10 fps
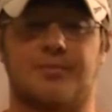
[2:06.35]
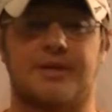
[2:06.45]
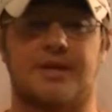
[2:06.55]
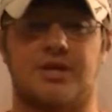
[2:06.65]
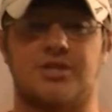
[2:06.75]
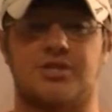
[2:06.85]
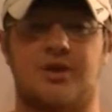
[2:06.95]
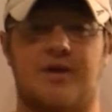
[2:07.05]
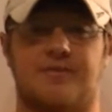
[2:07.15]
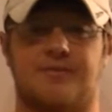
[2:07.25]
because
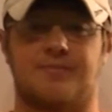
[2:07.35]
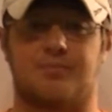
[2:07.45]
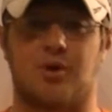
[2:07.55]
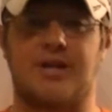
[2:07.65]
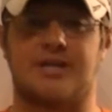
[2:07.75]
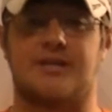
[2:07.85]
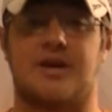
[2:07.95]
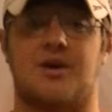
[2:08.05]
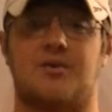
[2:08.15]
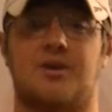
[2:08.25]
you have to break it
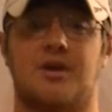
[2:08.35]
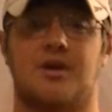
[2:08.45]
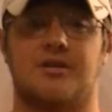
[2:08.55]
down